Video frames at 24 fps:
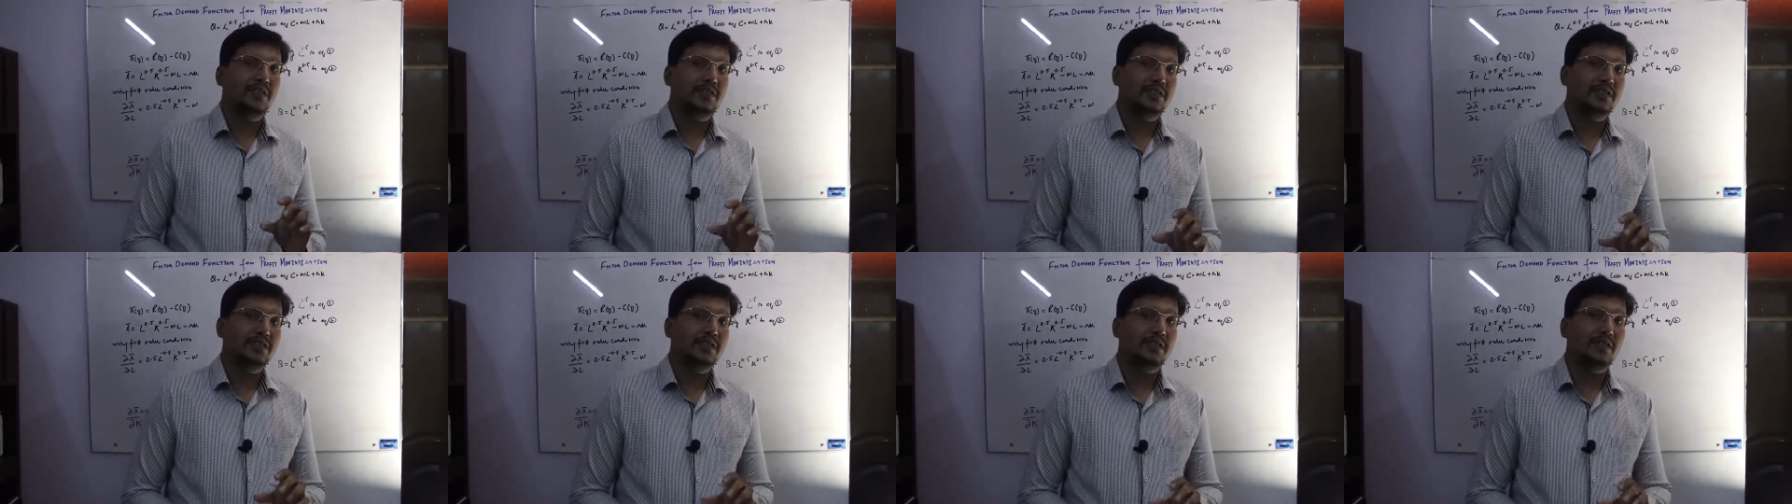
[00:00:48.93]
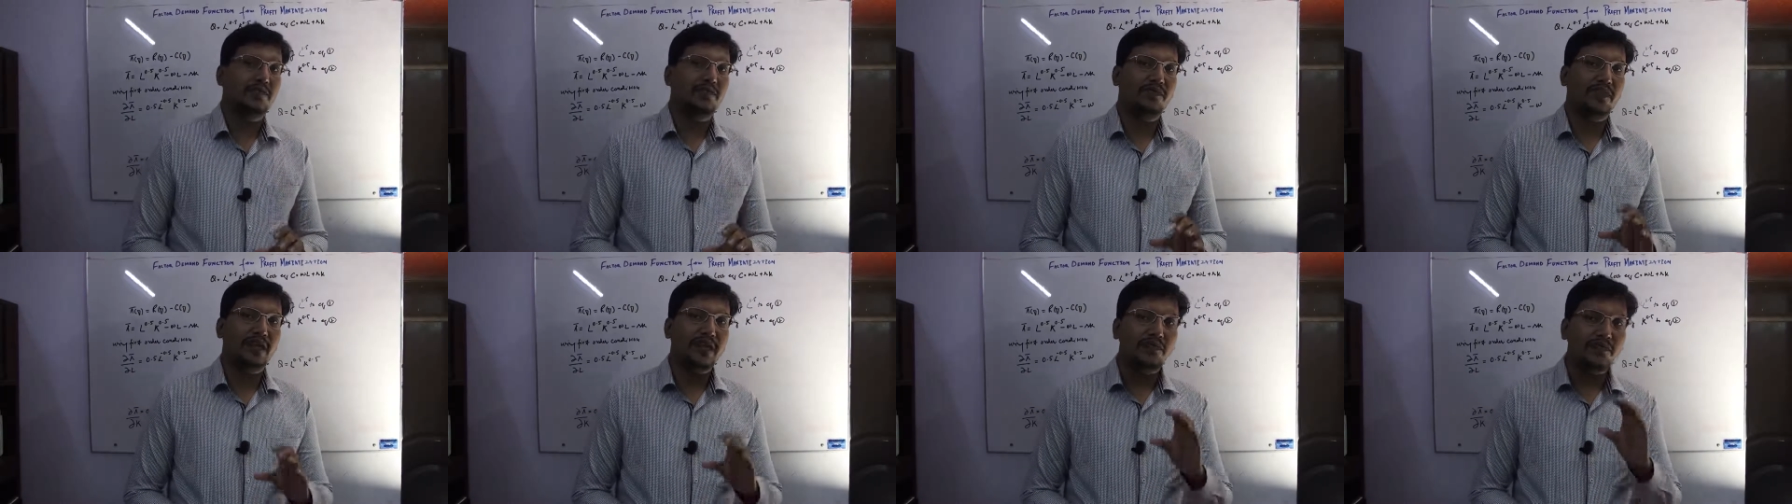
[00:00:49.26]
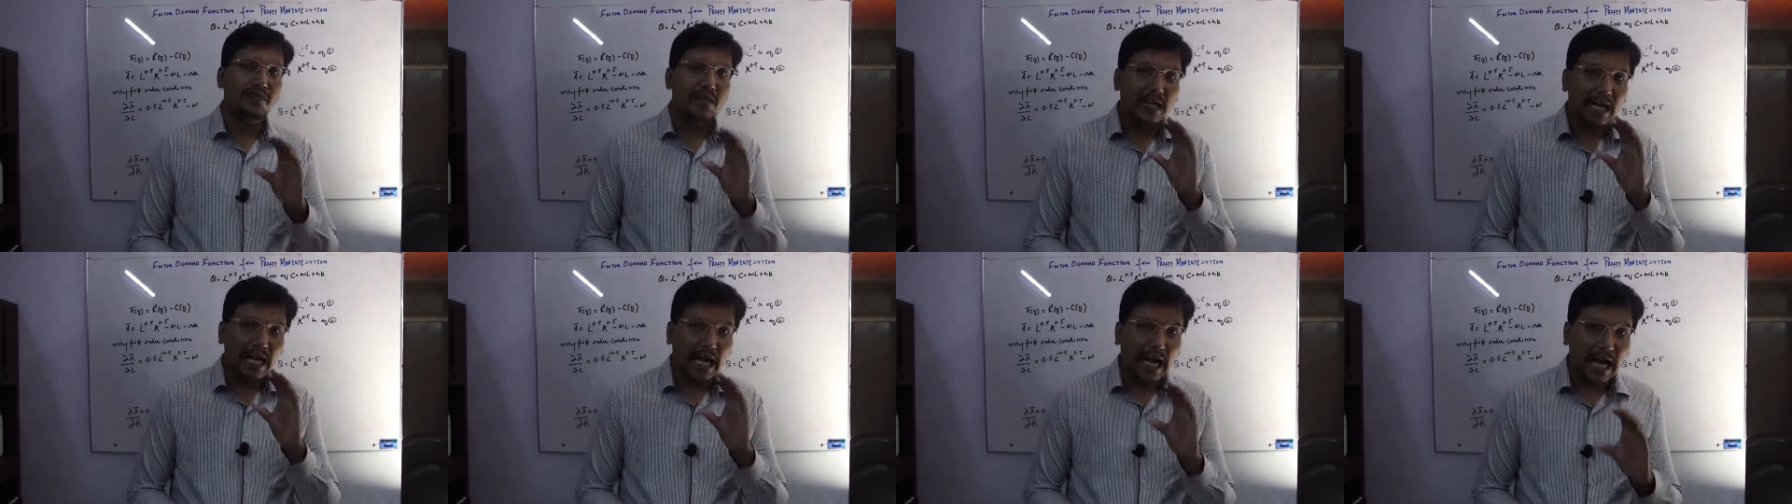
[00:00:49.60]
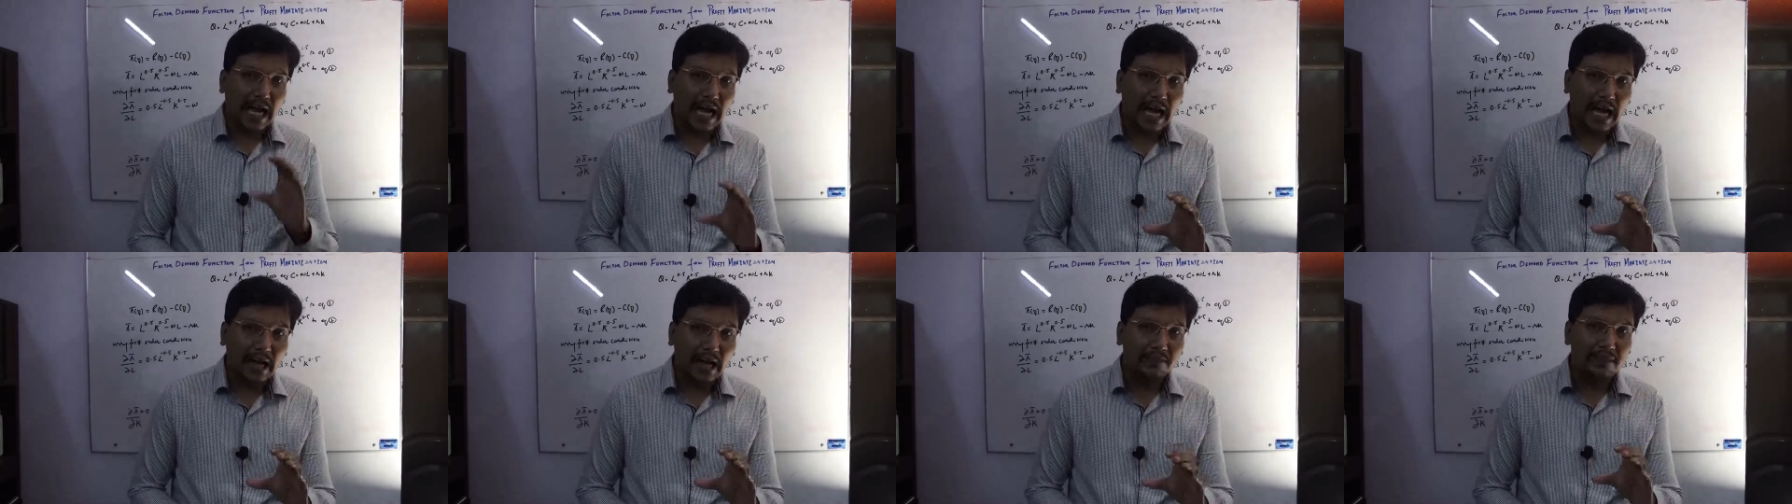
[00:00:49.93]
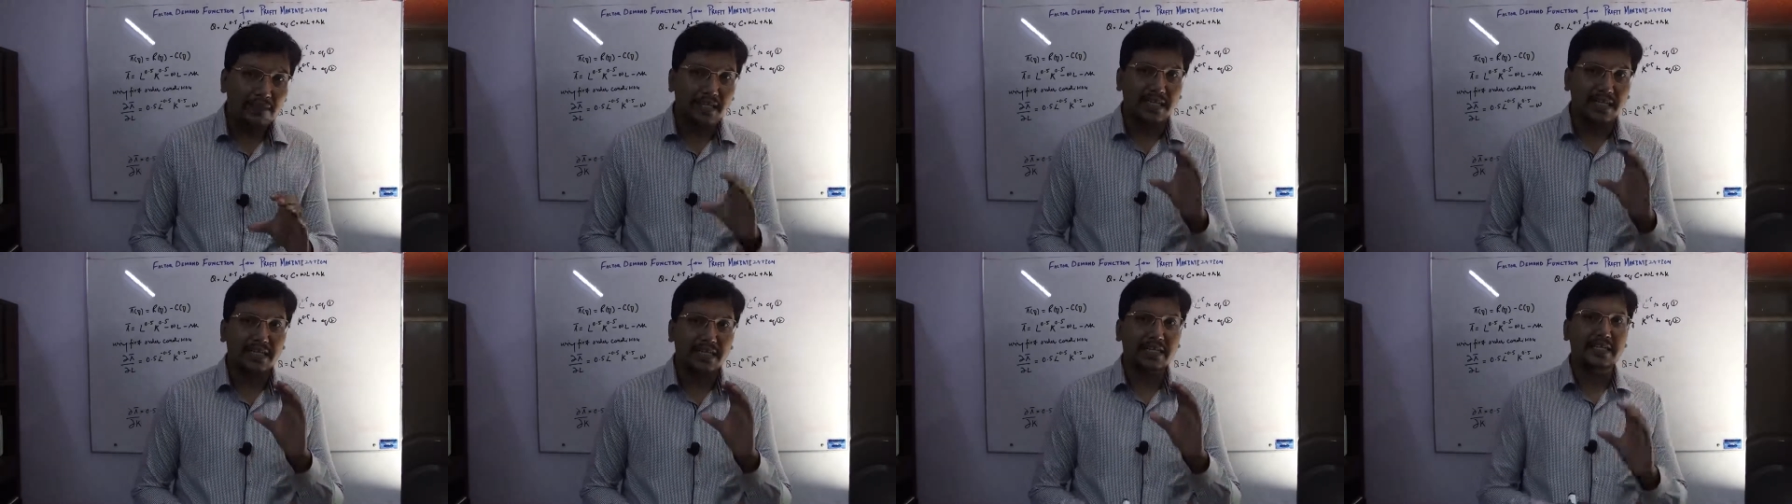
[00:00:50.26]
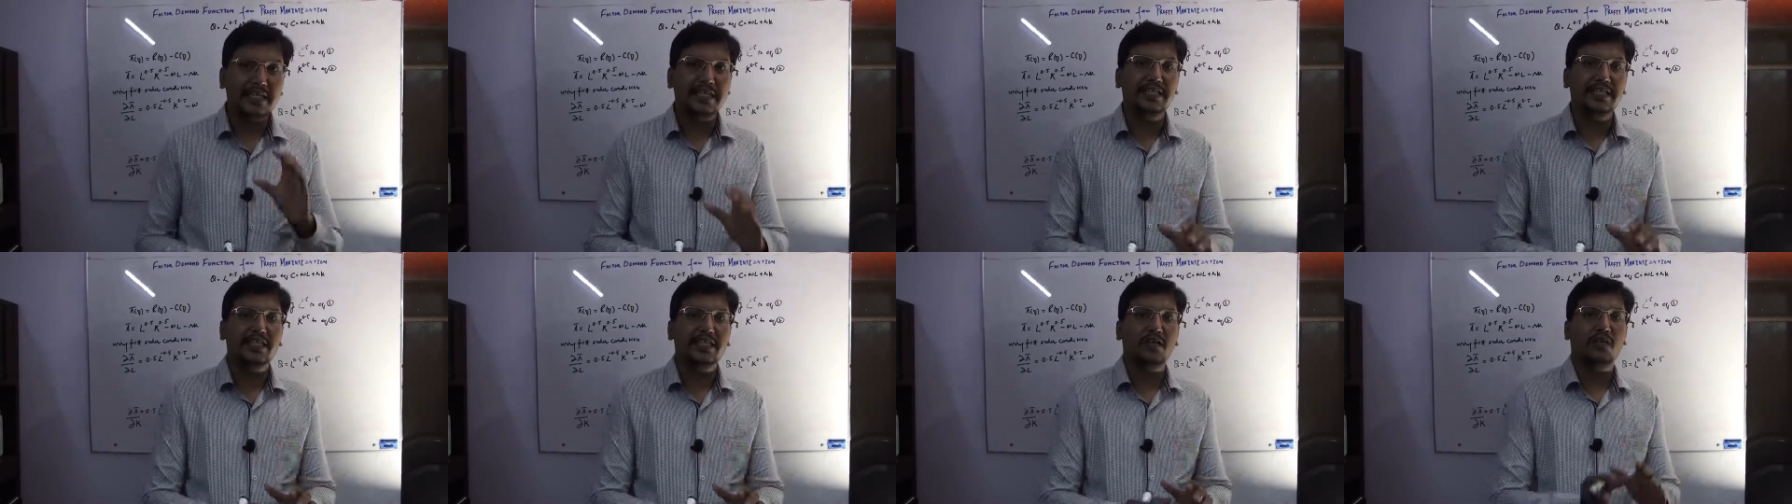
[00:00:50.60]
function when we have the
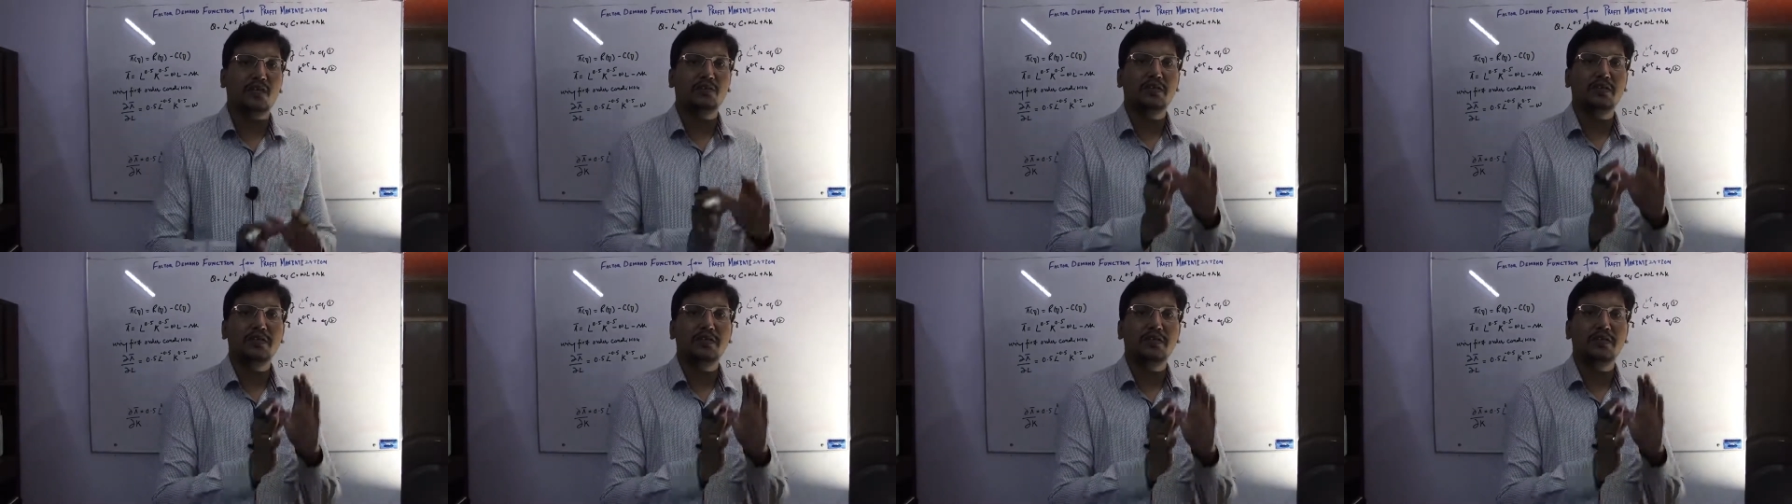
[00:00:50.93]
condition of